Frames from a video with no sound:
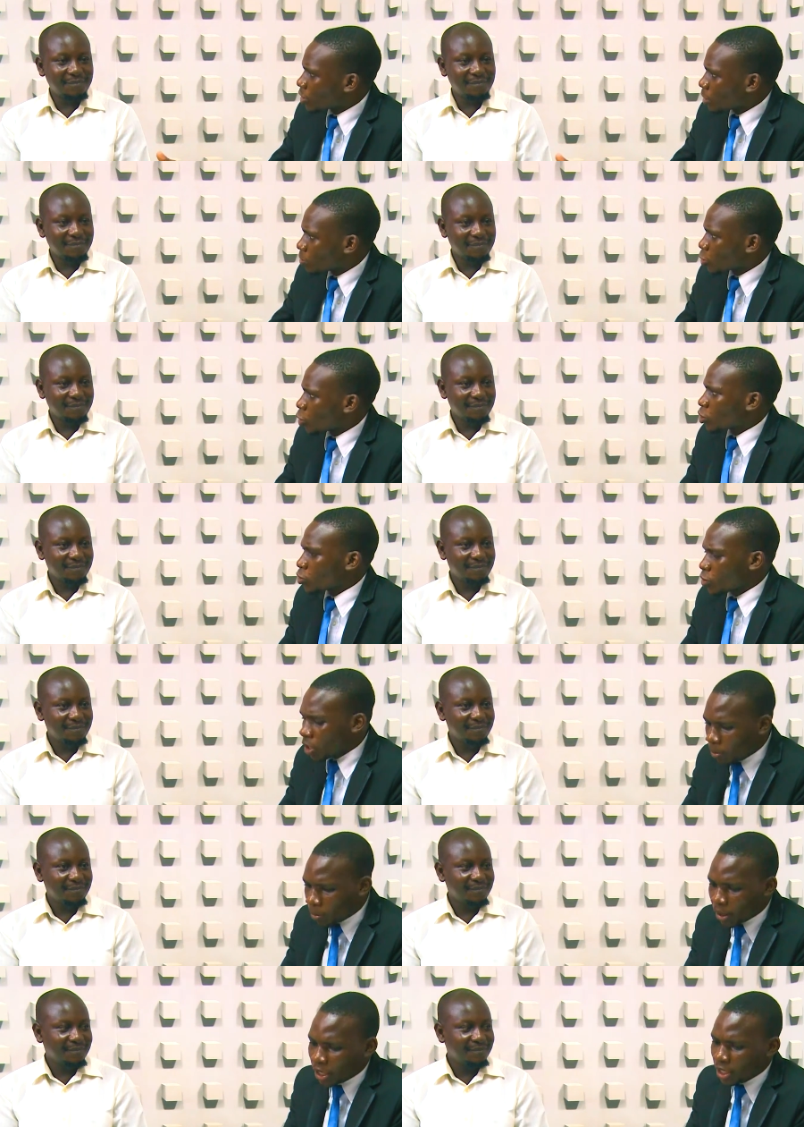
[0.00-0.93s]
Speaker 1: some talks with
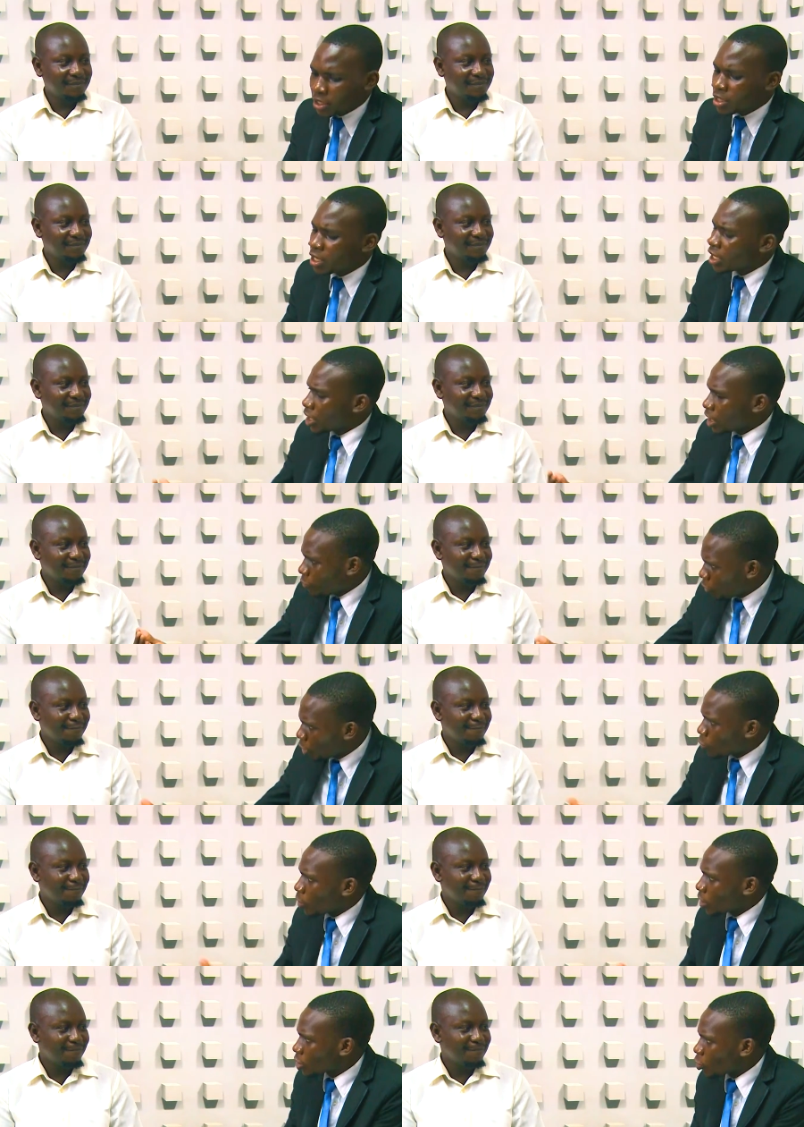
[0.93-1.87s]
their parents. The, the
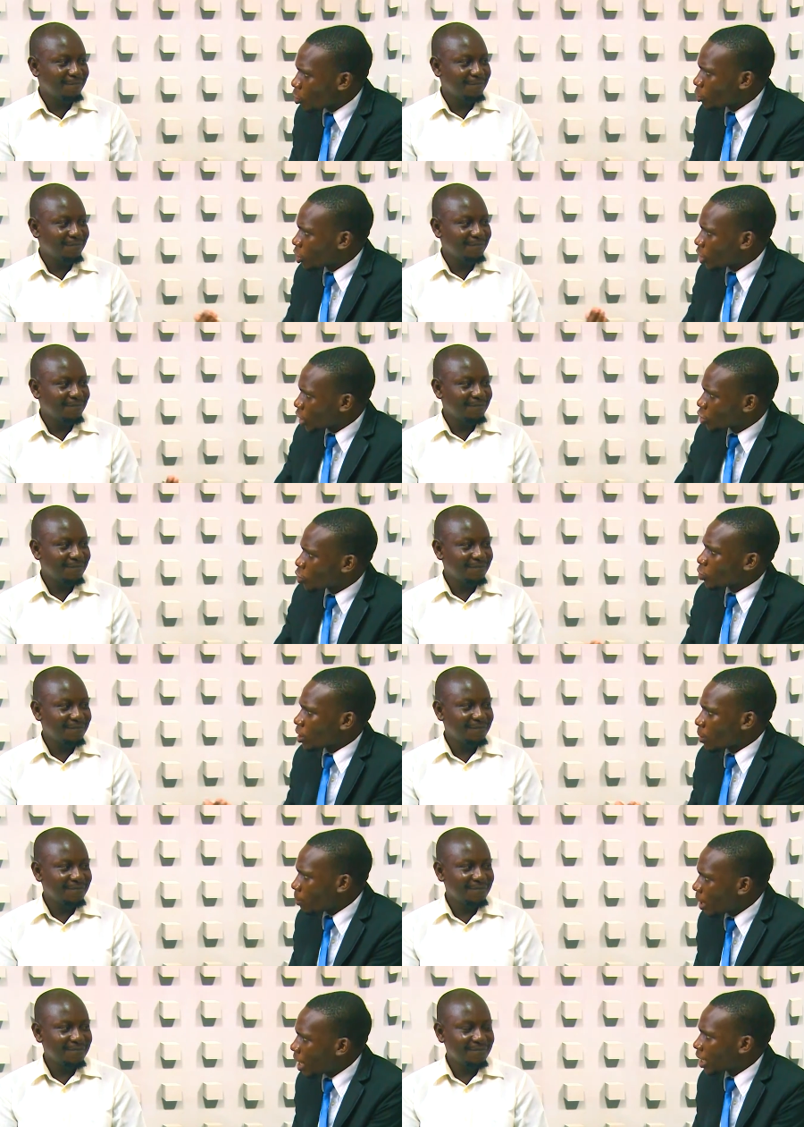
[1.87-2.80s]
frequent communication with
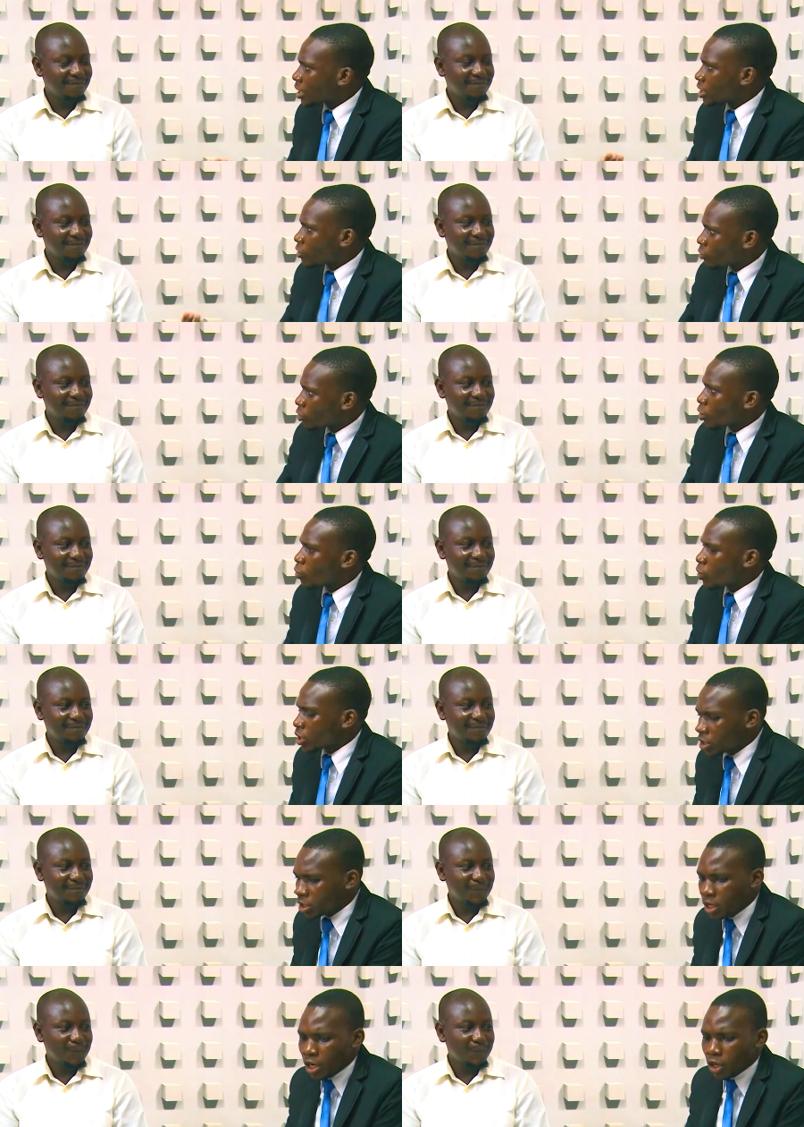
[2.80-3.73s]
the parent and
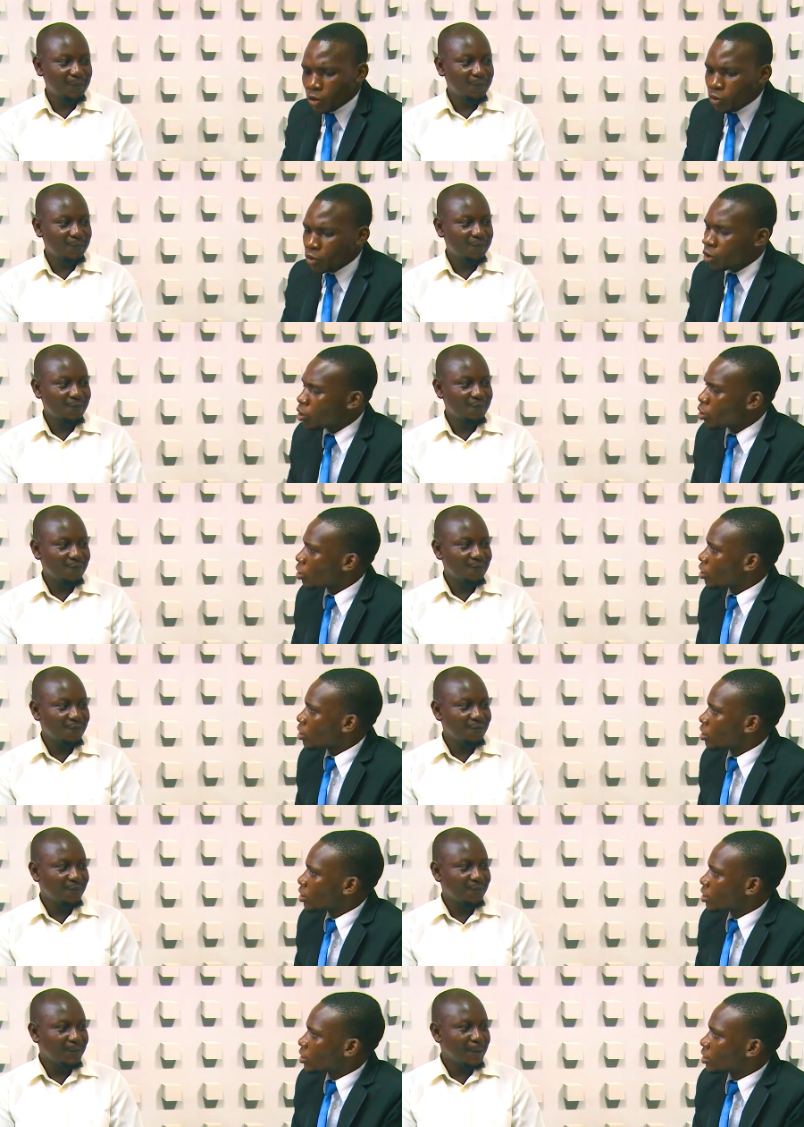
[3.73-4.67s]
frequent,
Speaker 2: you know?
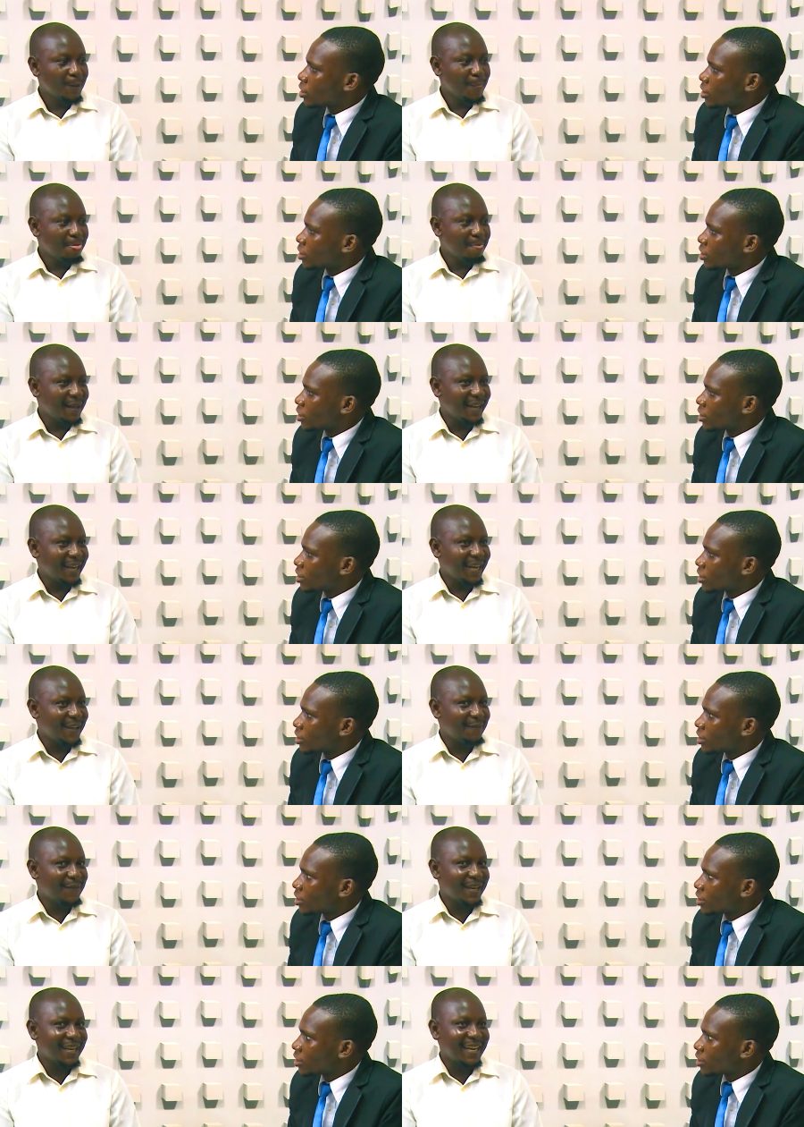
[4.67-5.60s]

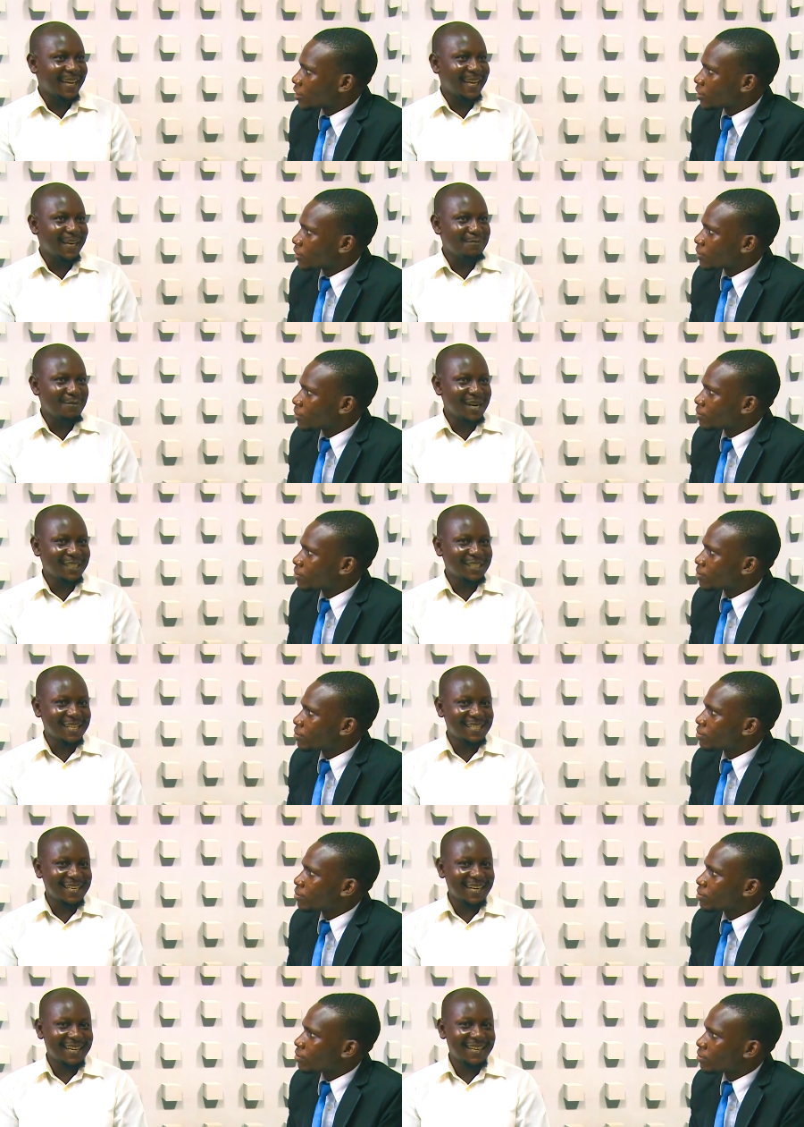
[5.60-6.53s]
I think, uh,
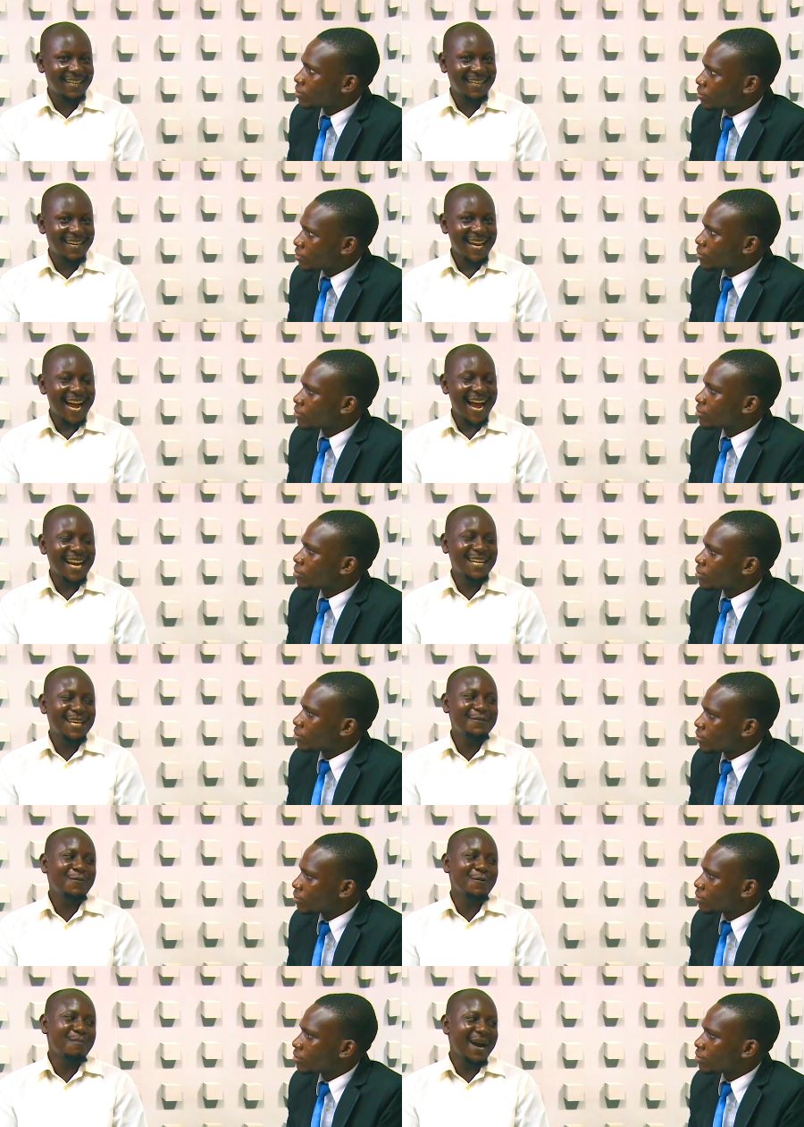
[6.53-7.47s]
eh, and an
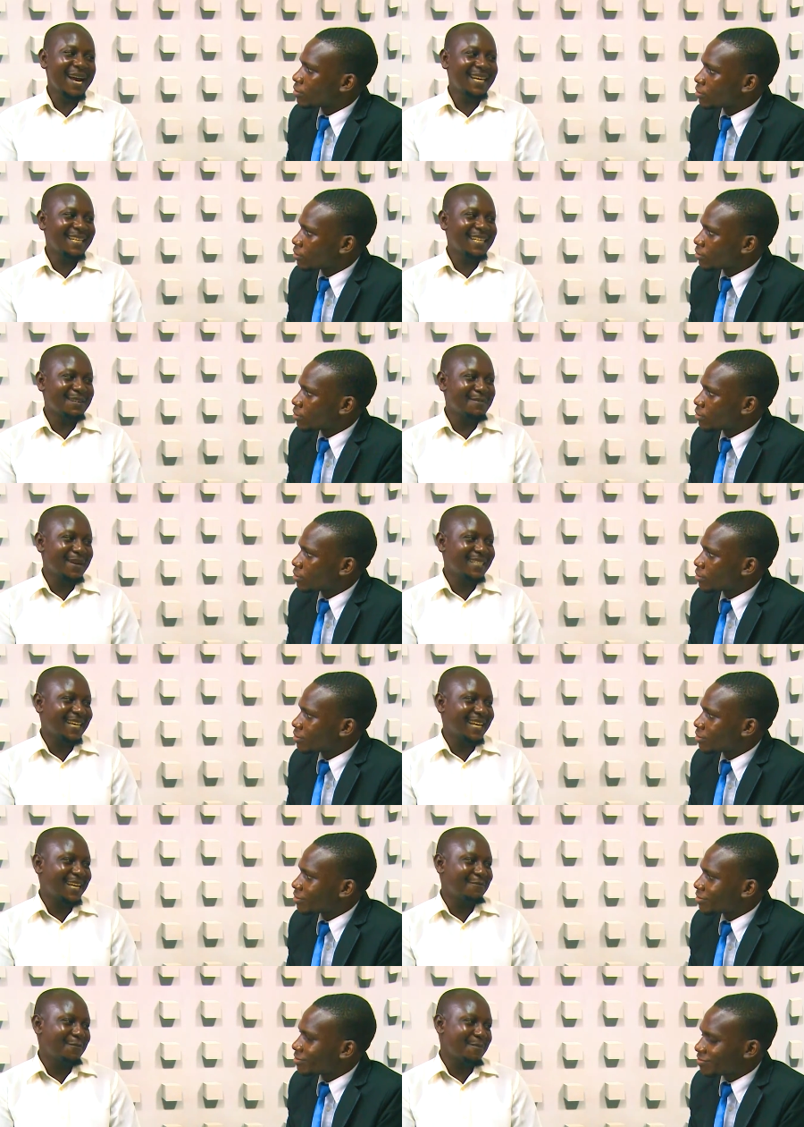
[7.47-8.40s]
evil mind remains
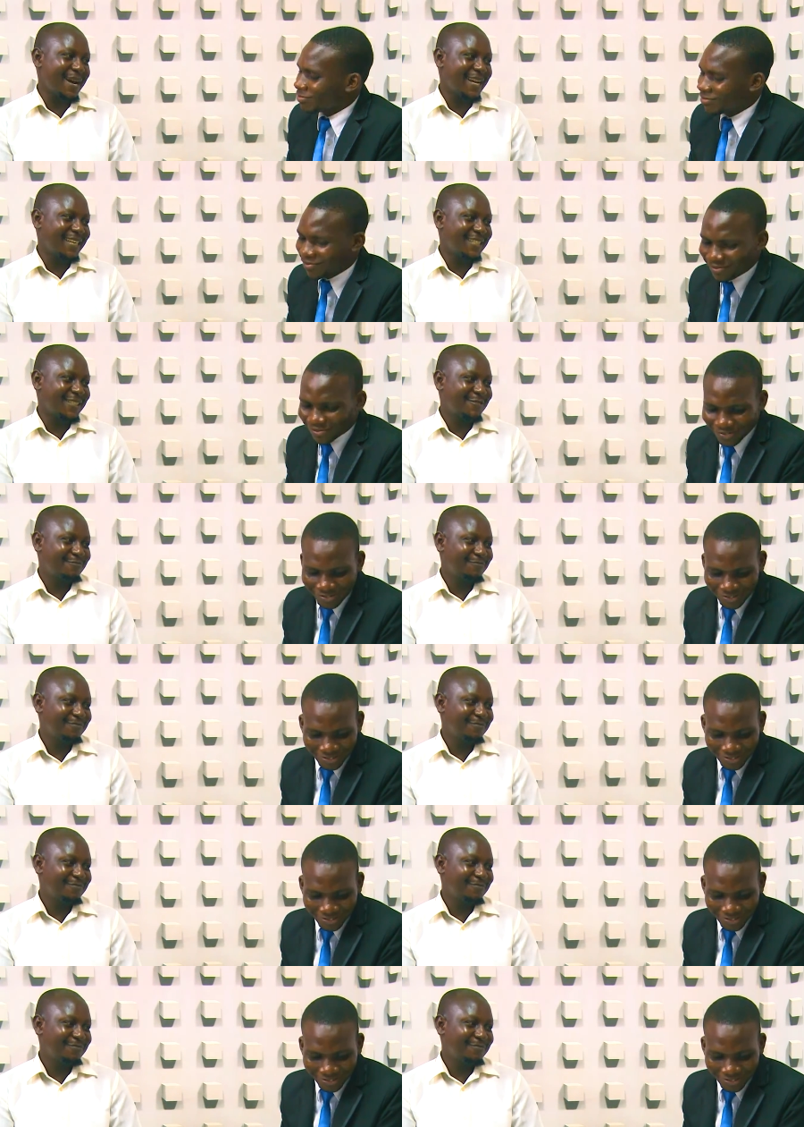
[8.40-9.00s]
an evil mind.